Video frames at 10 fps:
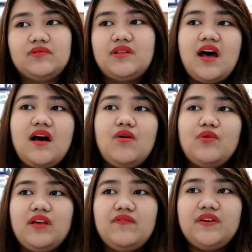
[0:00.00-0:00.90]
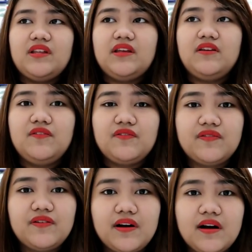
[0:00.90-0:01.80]
now even if
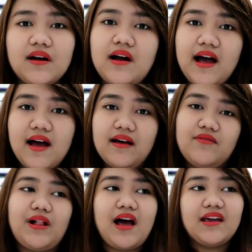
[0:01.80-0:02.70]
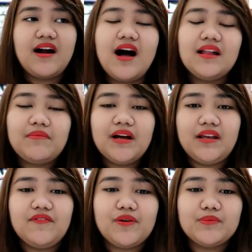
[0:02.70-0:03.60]
I got
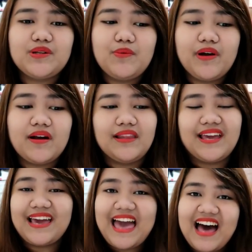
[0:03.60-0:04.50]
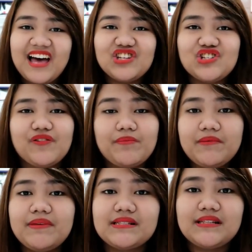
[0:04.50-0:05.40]
money from somewhere, like cash from
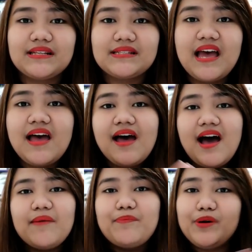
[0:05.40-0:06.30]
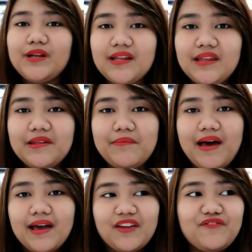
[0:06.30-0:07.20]
the business, I put it in the
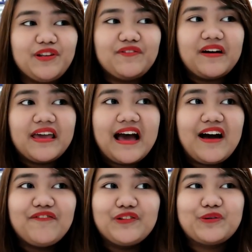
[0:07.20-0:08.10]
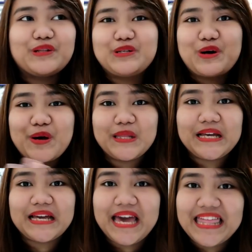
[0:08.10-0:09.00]
bank. Even if I have to withdraw it
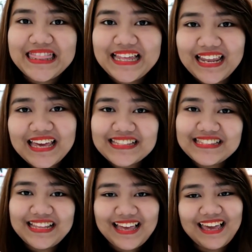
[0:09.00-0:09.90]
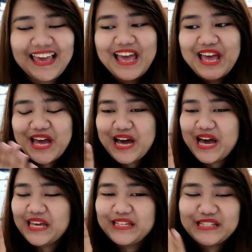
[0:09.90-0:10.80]
again the next day,
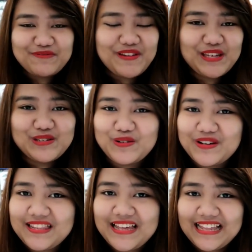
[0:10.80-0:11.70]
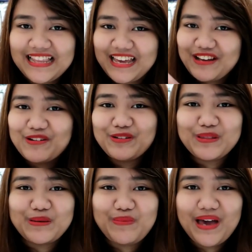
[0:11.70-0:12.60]
I just make sure that I go to
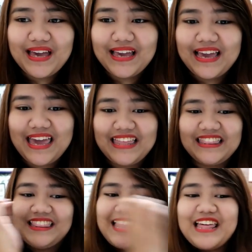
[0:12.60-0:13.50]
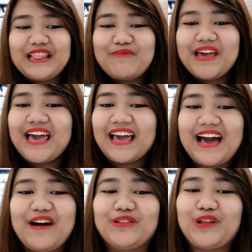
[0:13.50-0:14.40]
the bank and let my
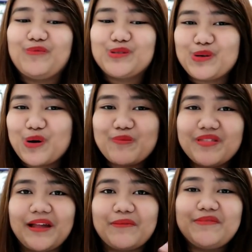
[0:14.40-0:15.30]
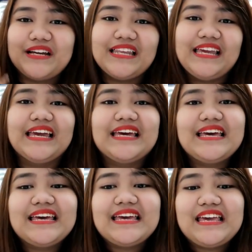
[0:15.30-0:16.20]
account absorb that money,
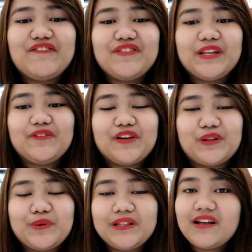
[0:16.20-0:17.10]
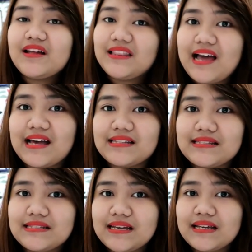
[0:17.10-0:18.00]
even if it will not
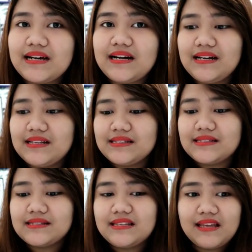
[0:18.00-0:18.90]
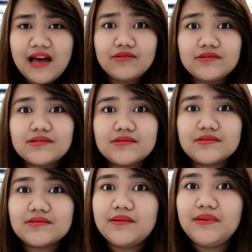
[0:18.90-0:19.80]
last, because it counts.
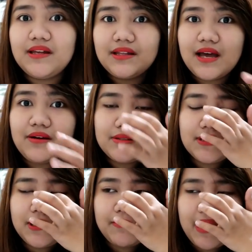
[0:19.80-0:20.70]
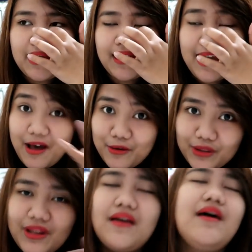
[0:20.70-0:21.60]
I mean, it counts in your bank account.